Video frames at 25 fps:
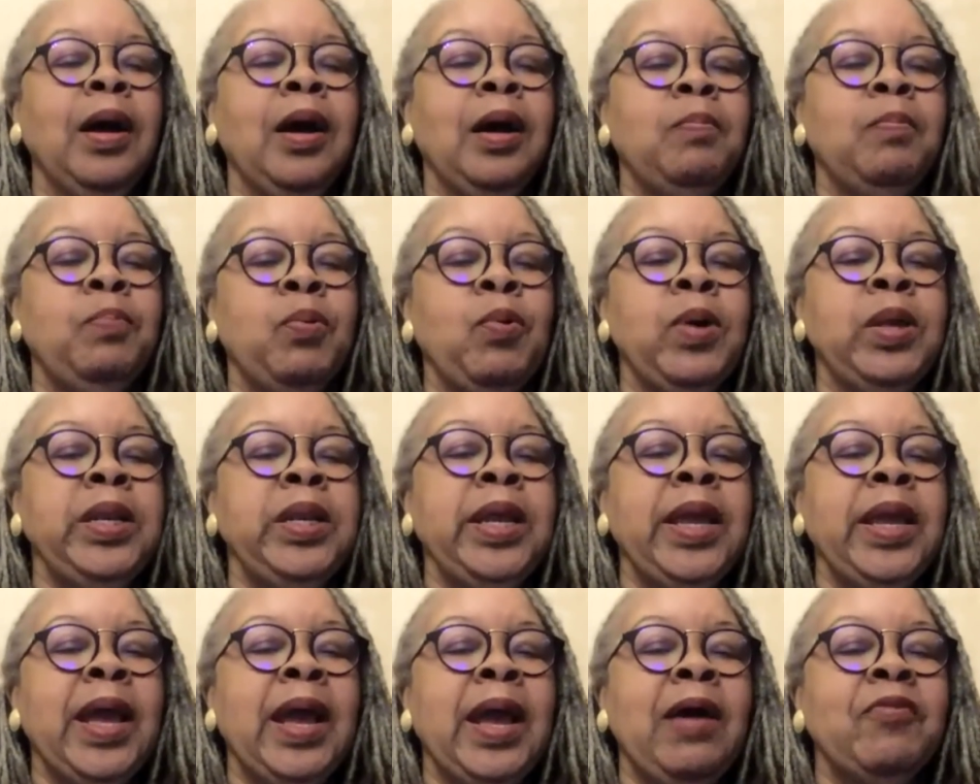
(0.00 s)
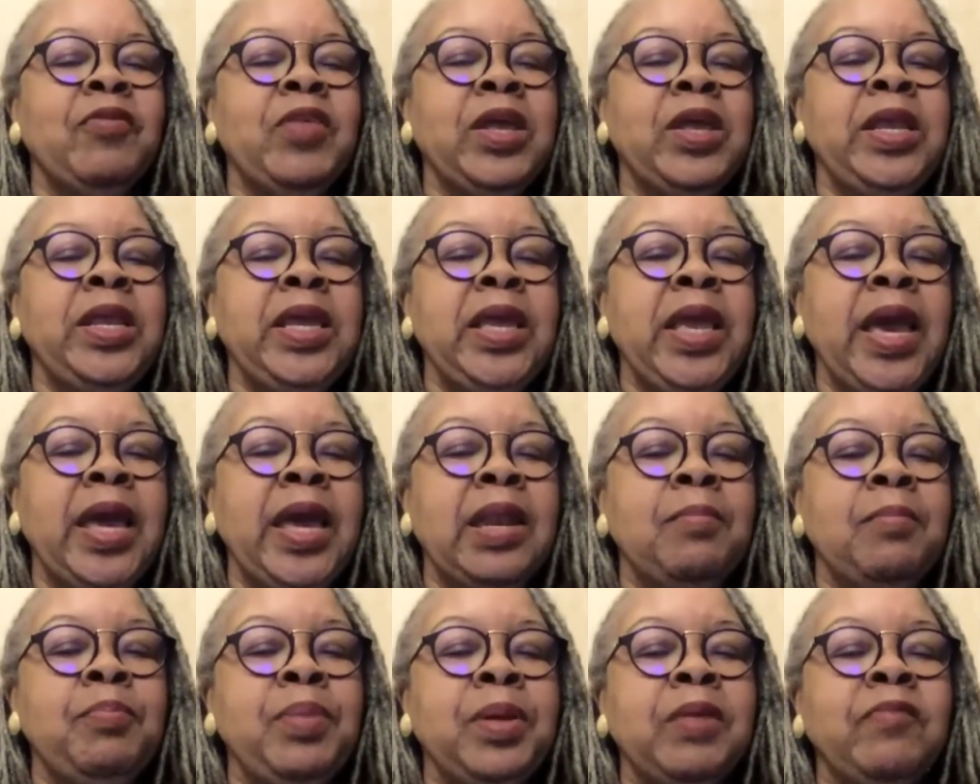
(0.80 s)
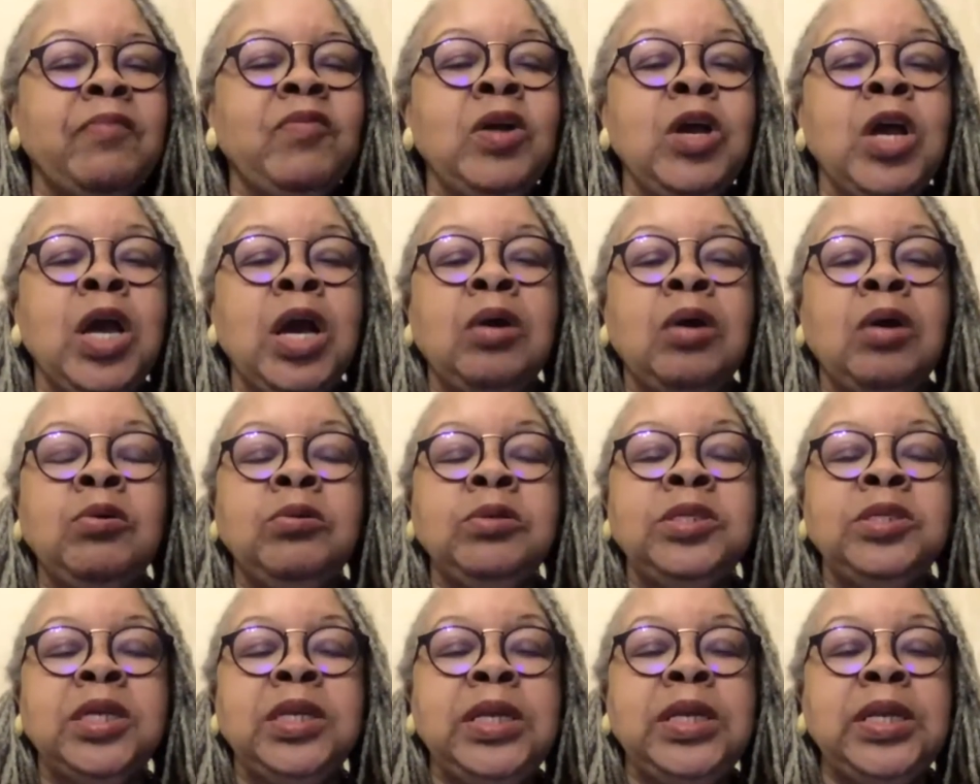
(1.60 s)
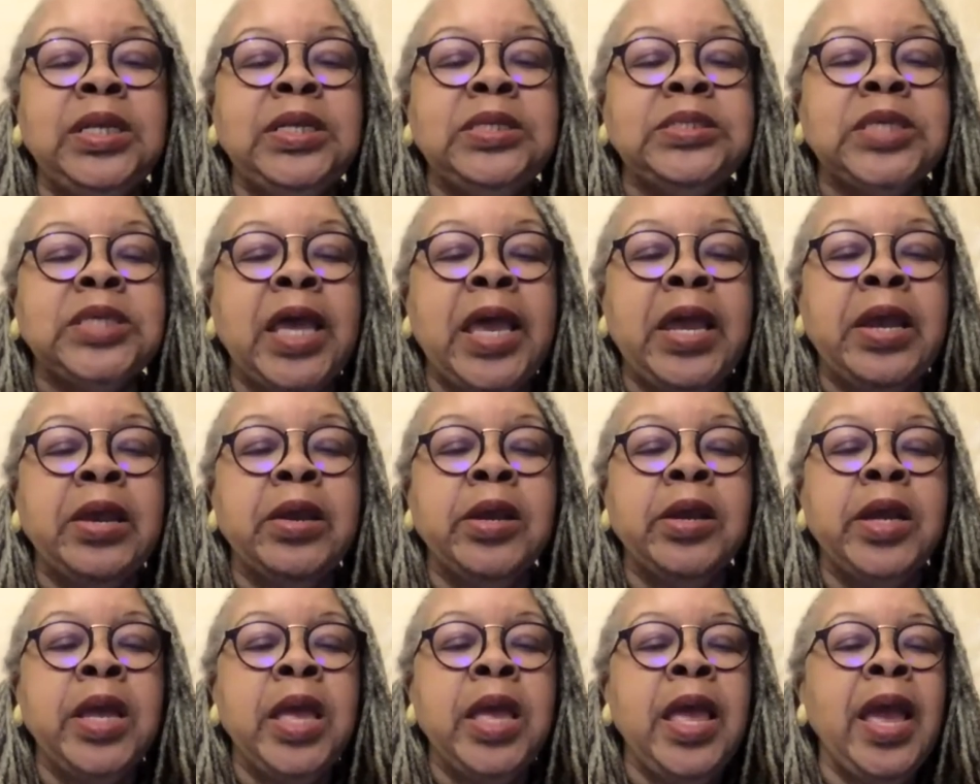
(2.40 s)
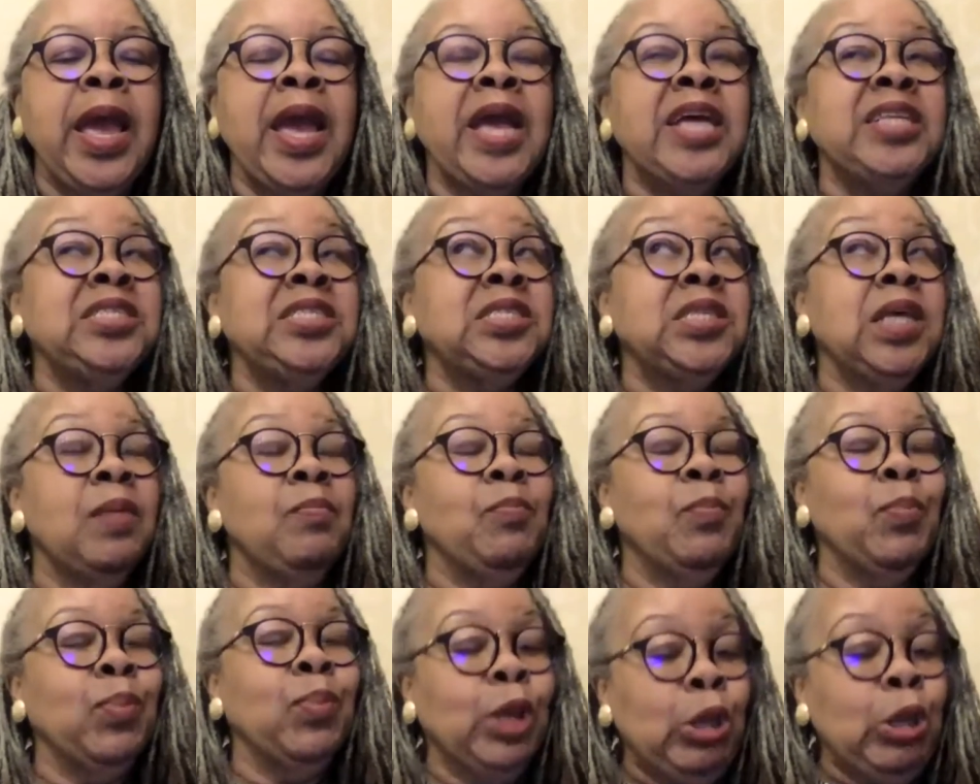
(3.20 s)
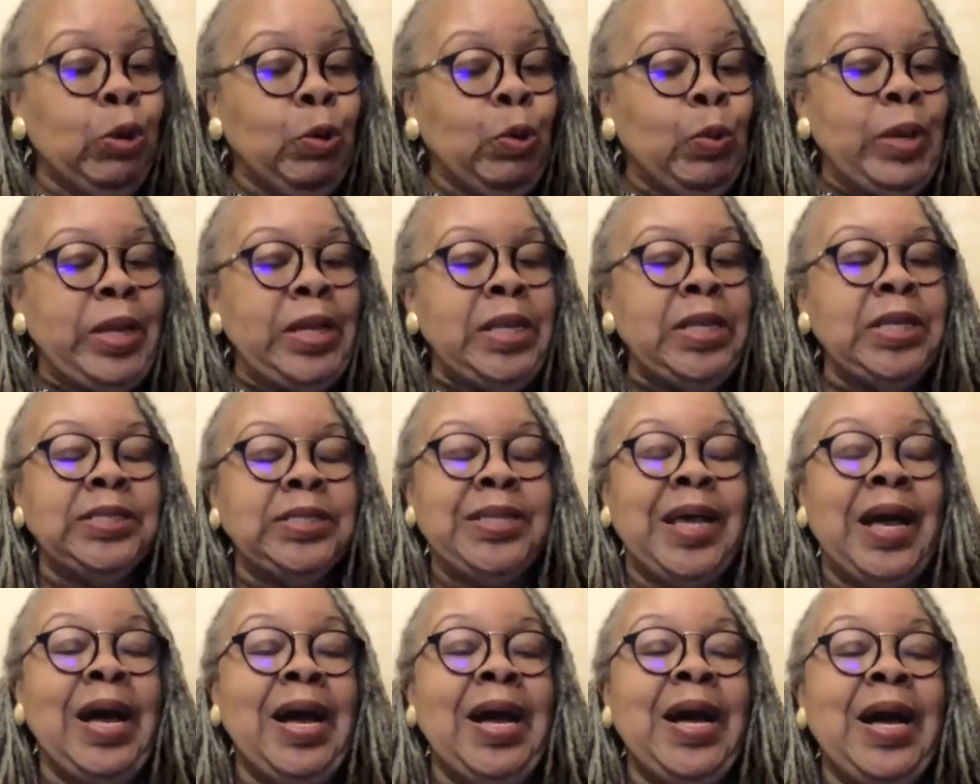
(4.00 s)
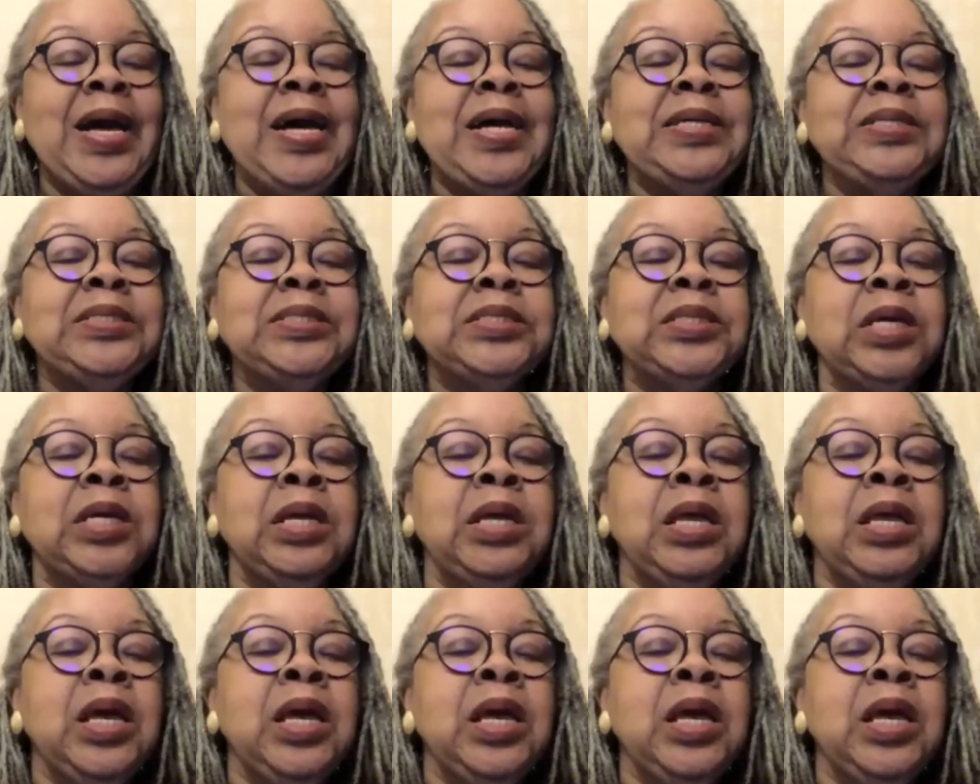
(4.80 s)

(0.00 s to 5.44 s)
pointing out that he had a bit of golden in his hair and some blue in his eyes.